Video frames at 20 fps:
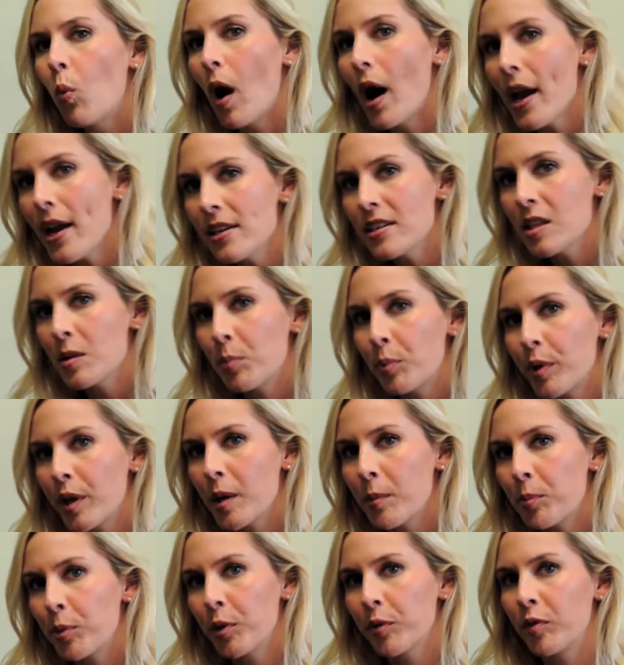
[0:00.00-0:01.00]
Why is the
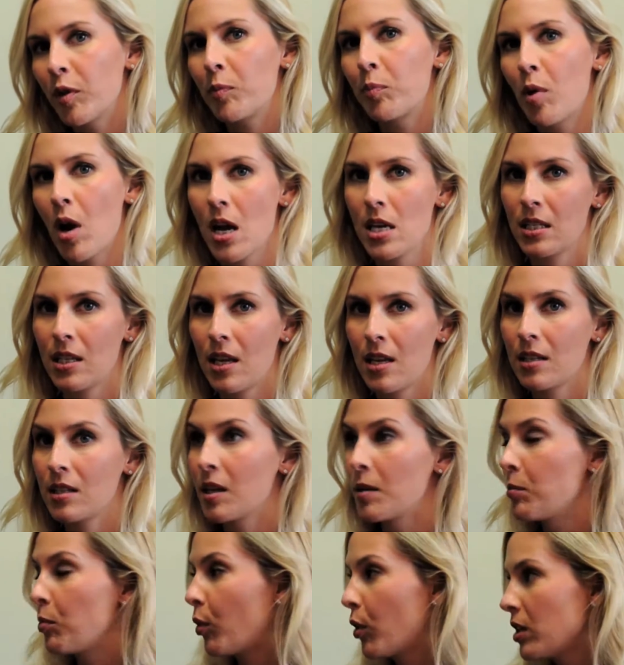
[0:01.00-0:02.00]
pre-approval process
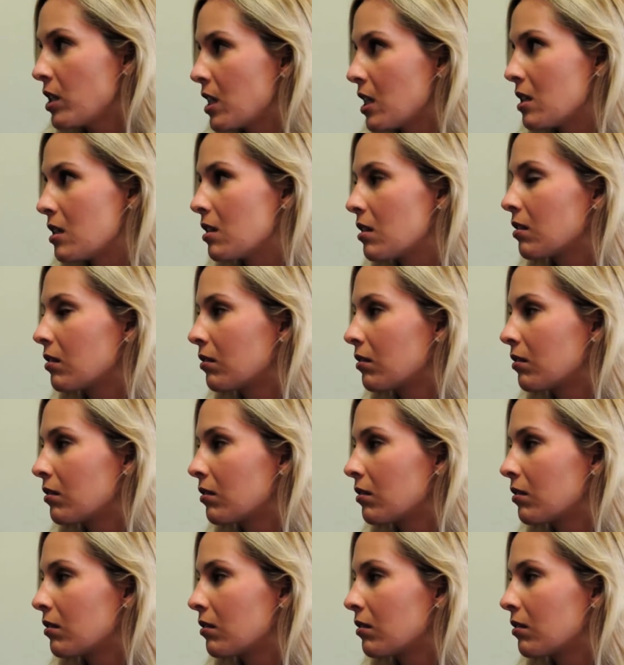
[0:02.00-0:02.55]
important?